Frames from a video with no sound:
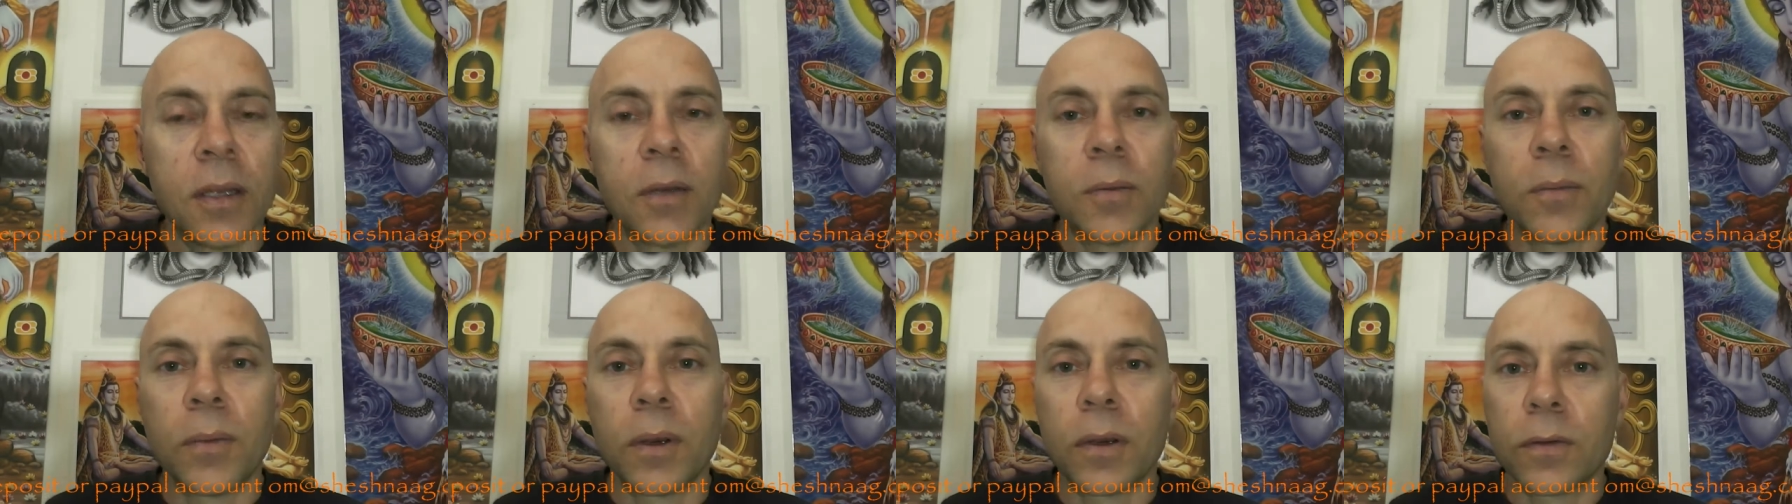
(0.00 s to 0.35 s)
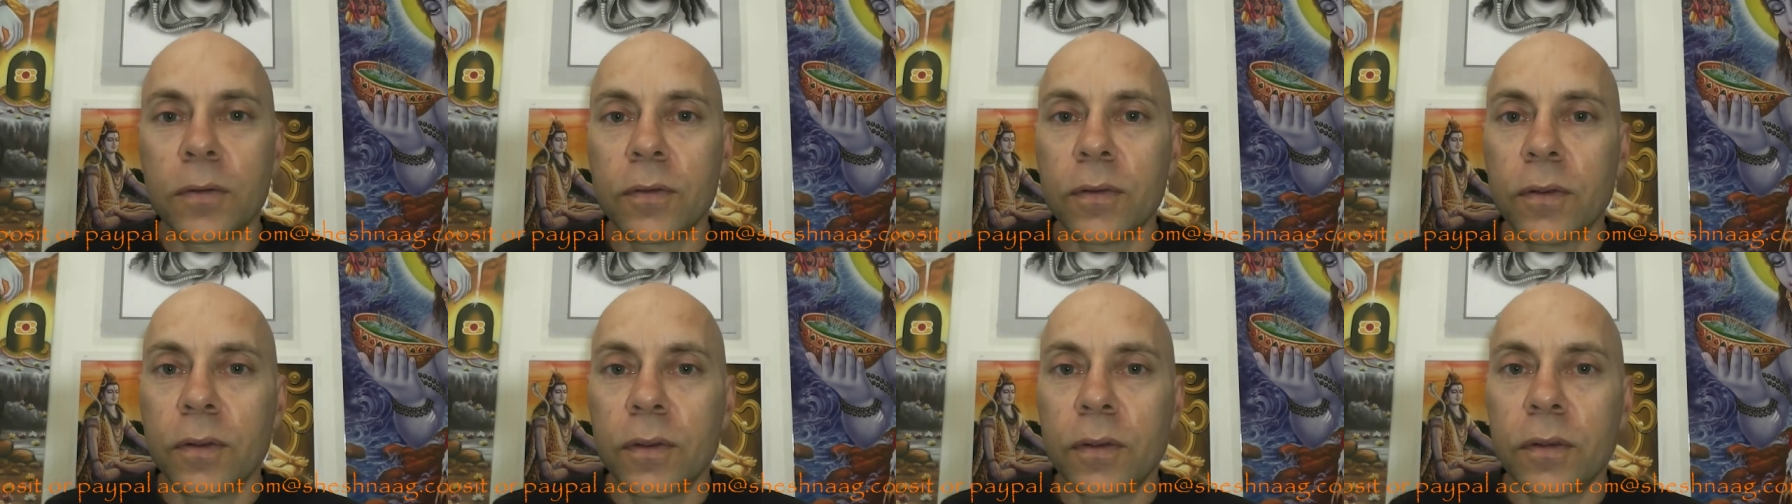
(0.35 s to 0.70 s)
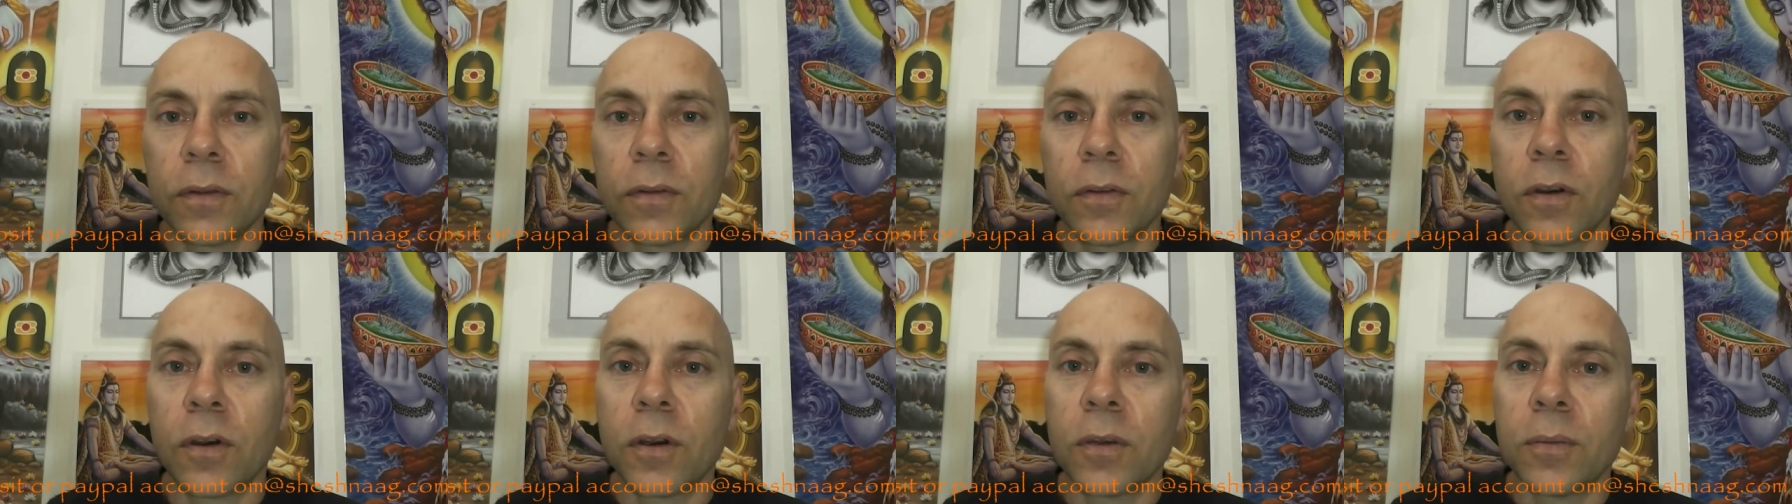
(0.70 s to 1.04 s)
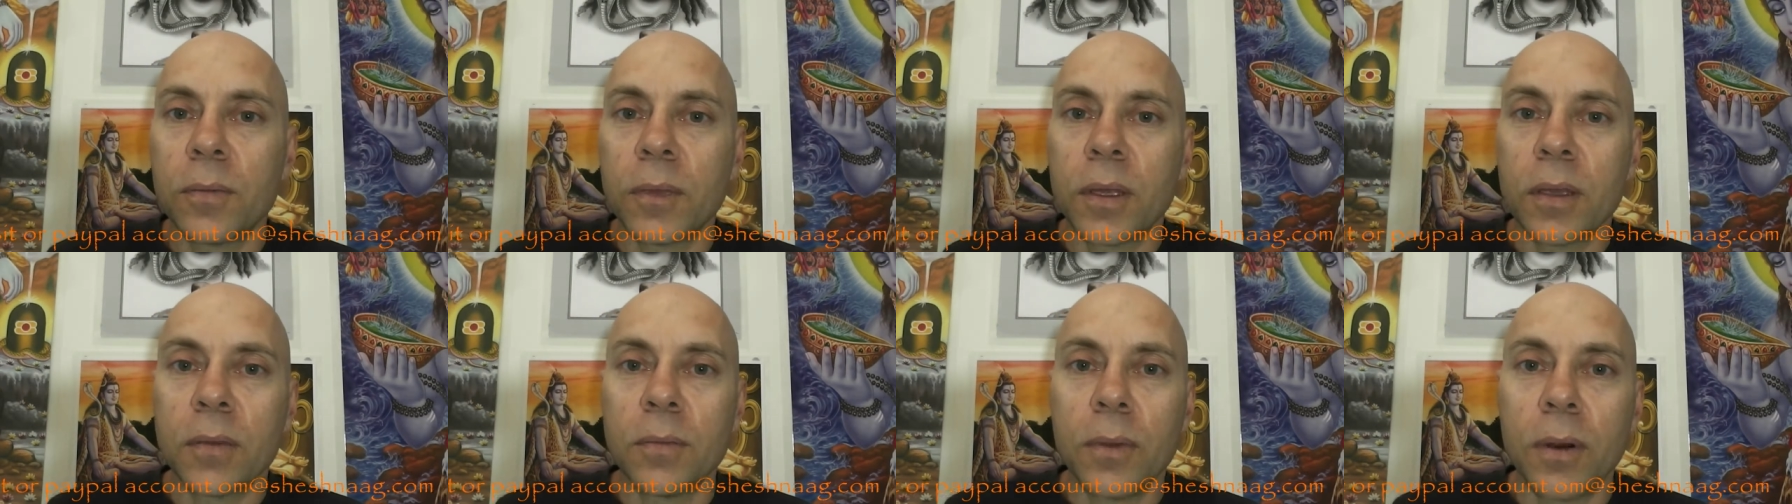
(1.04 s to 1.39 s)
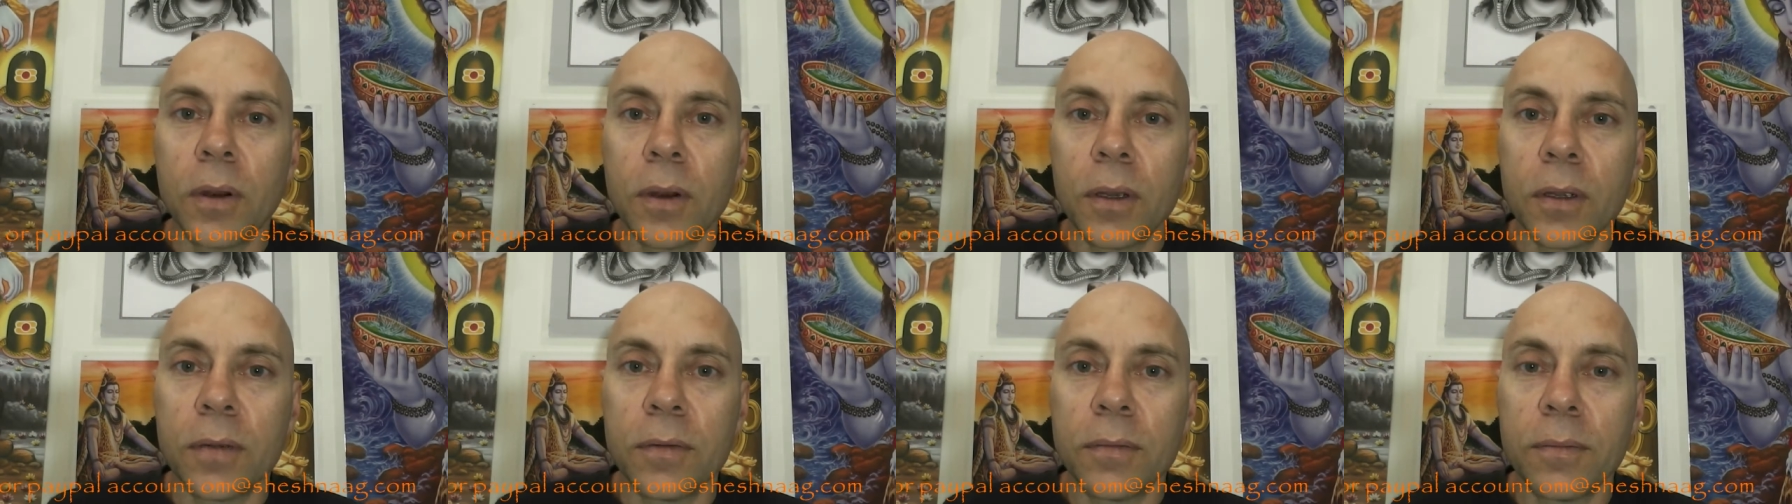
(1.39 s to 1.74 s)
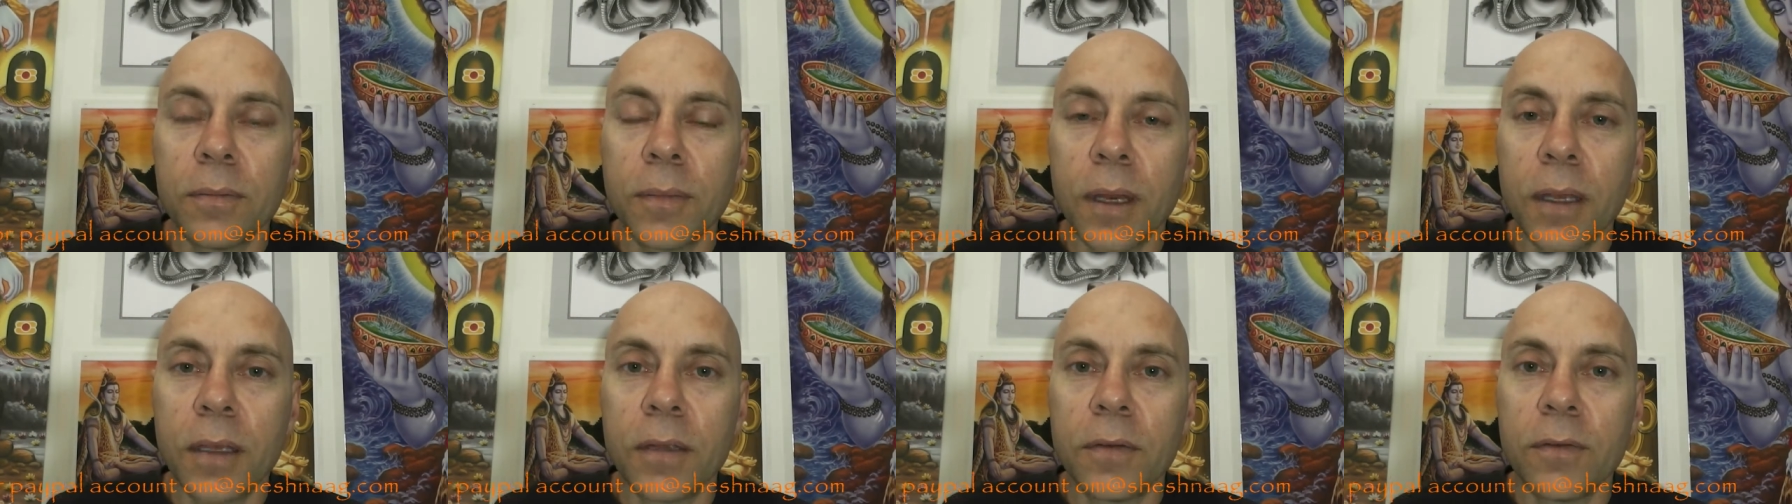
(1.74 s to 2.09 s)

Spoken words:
Most of the time they may